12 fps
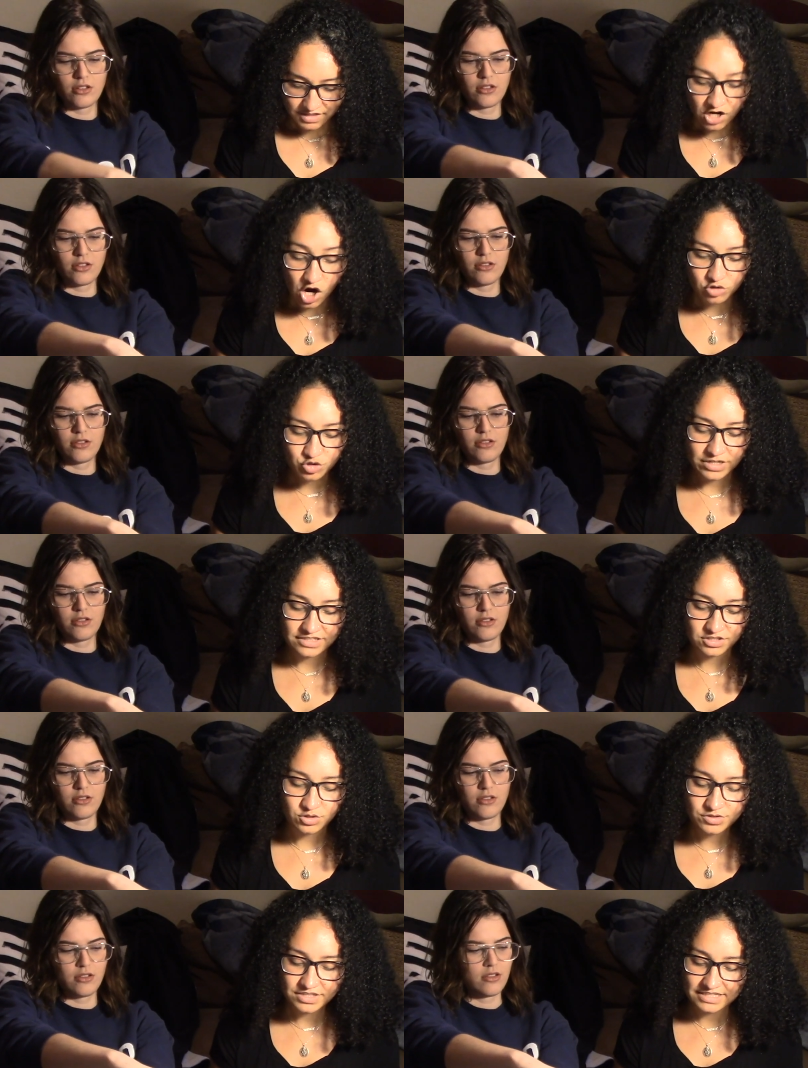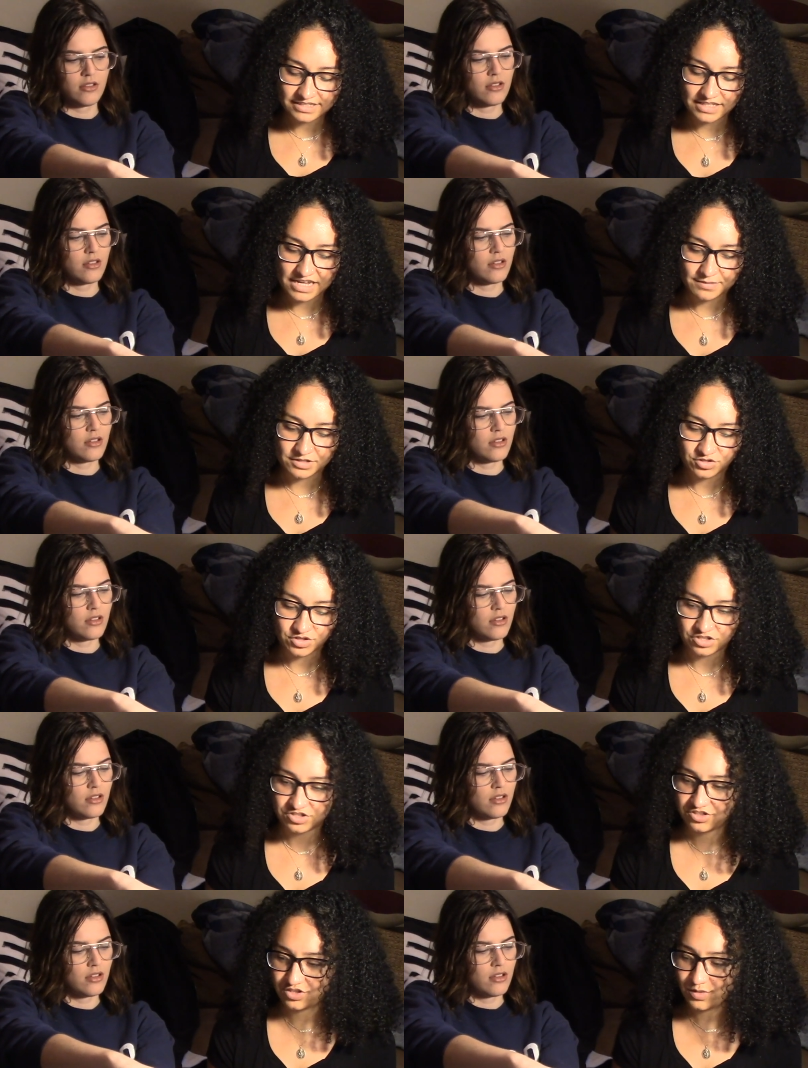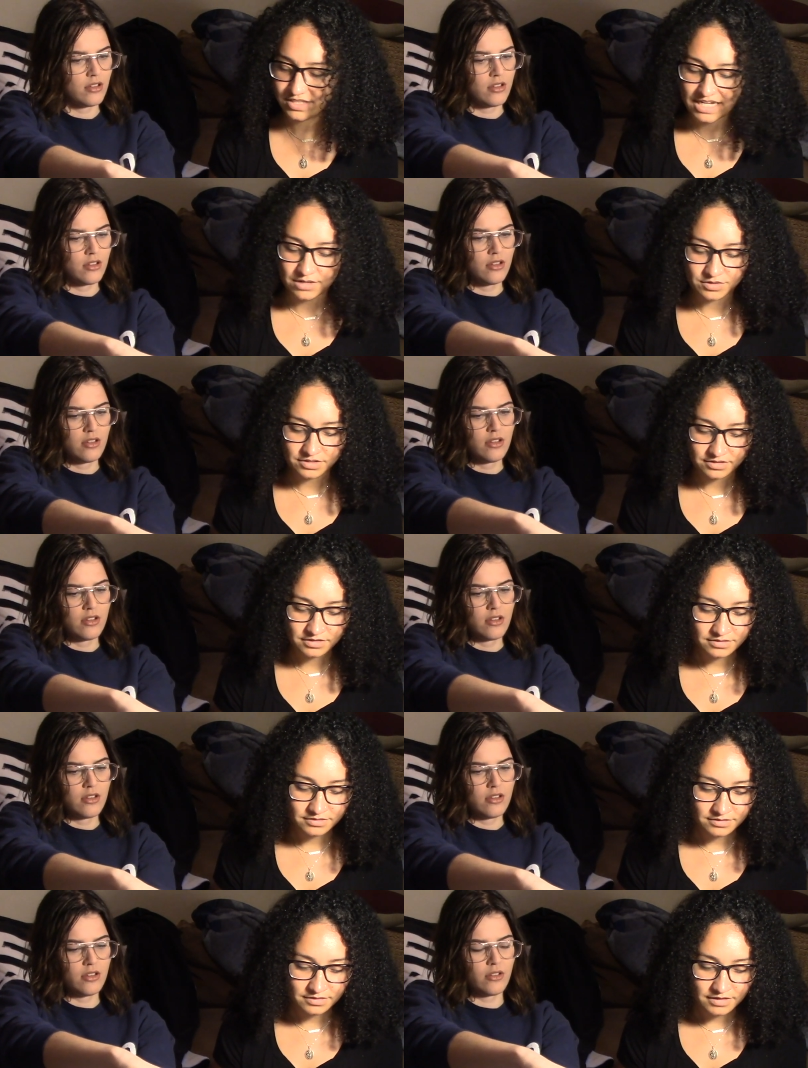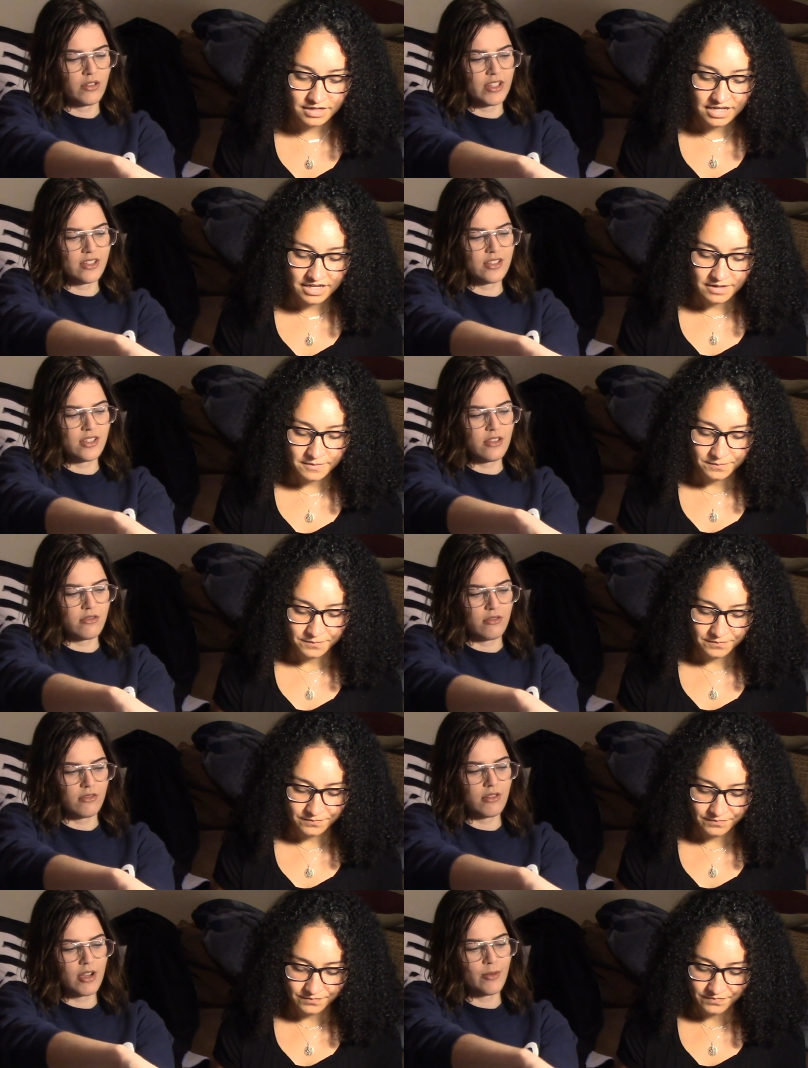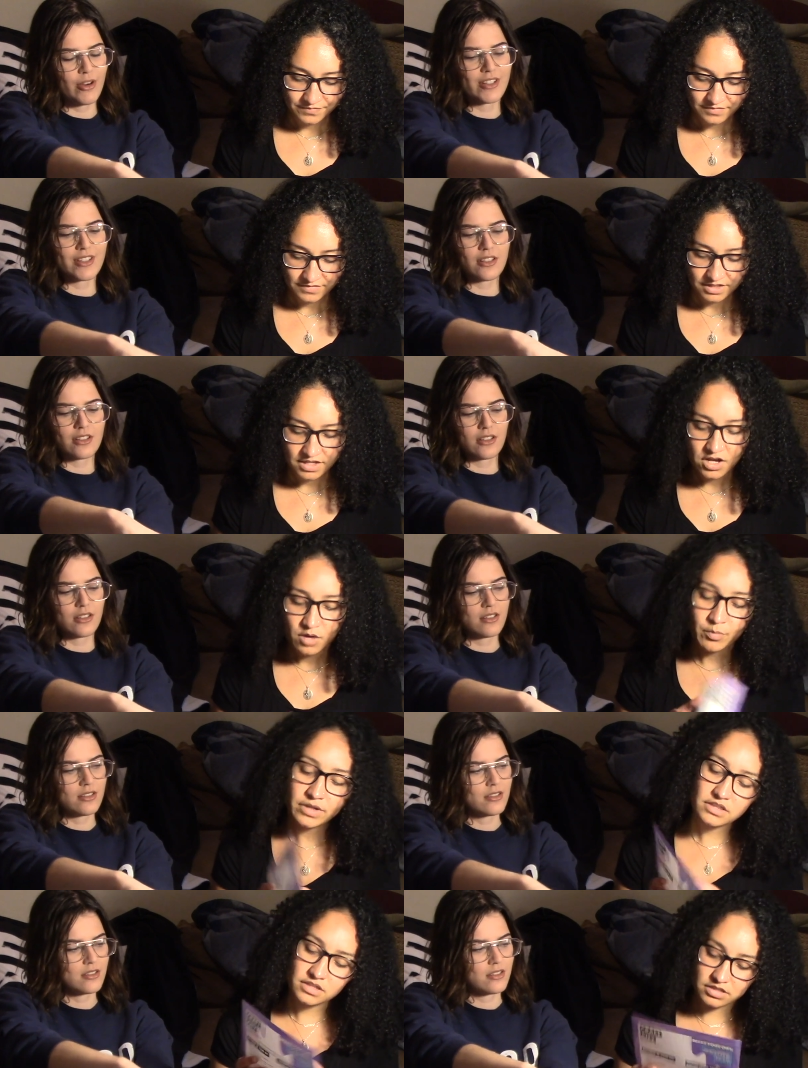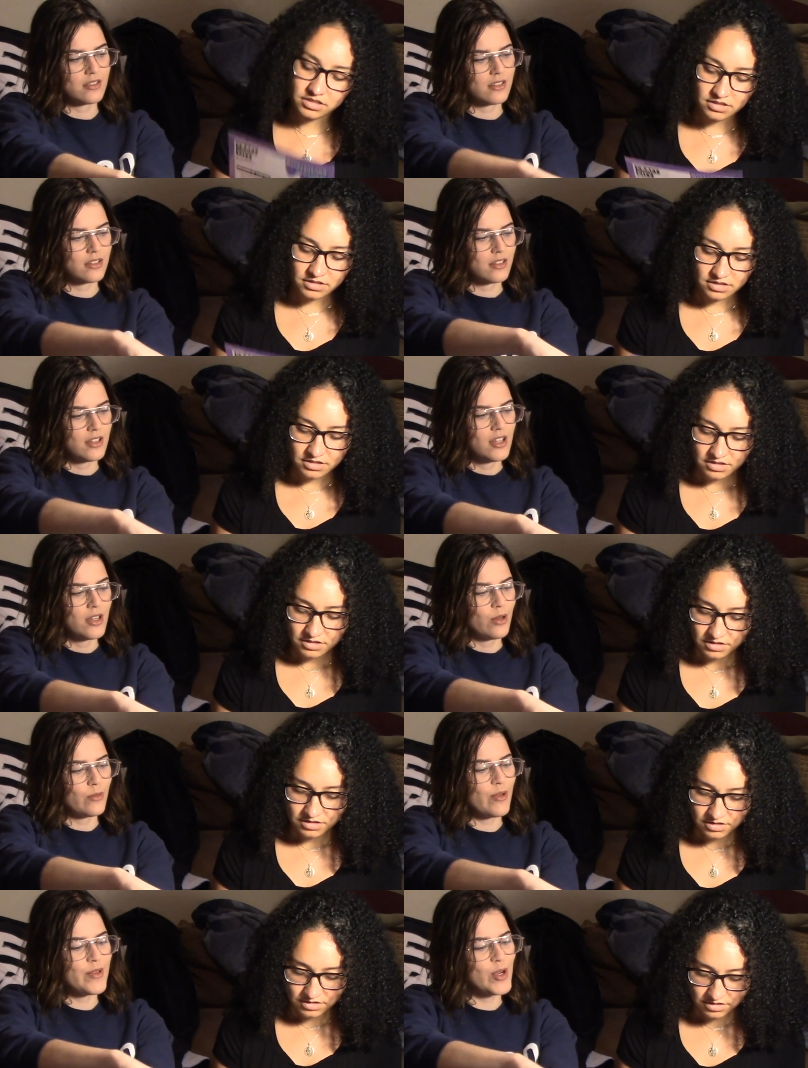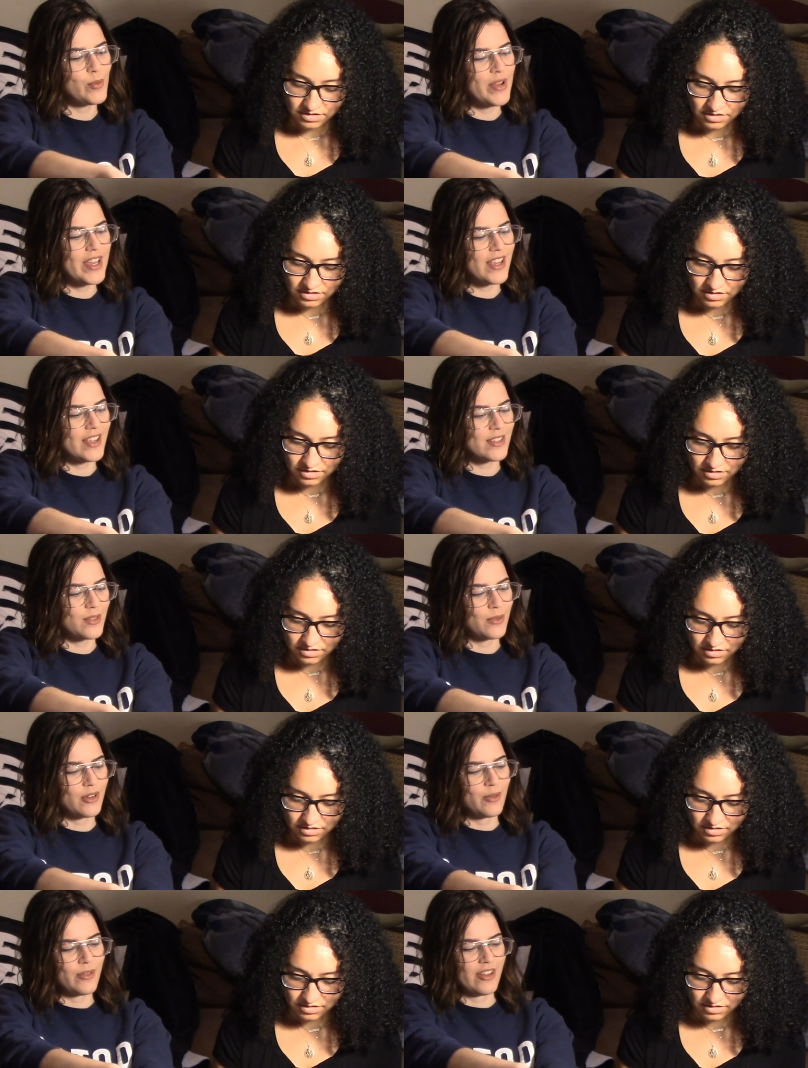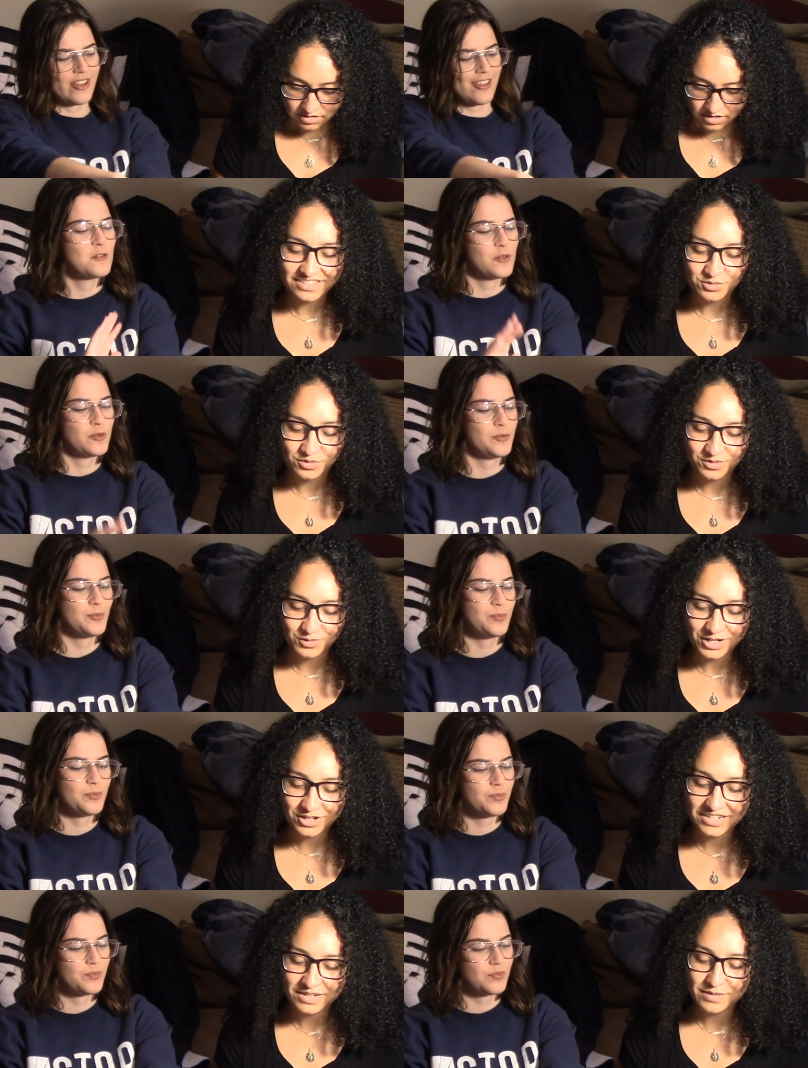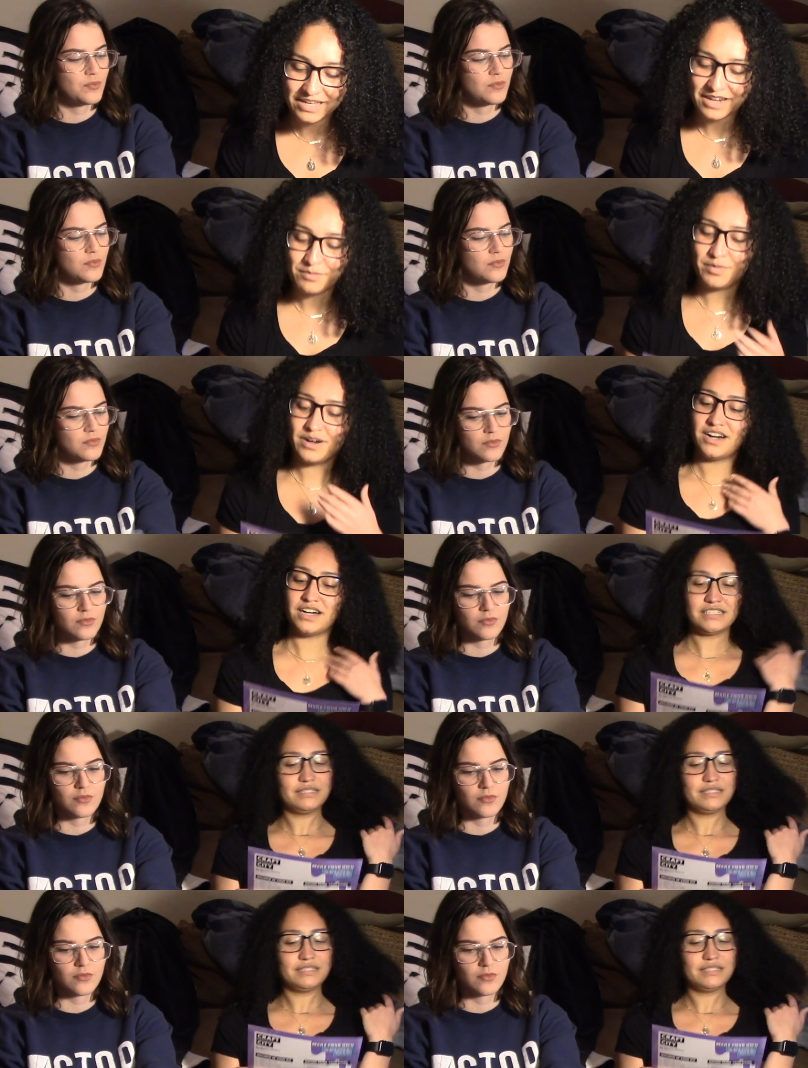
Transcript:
Speaker 1: Oh, translucent slime instructions. Do you want that one?
Speaker 2: No, that's see-through. I want, what? Or maybe opaque is the one I want. We are going to
Speaker 1: make a, a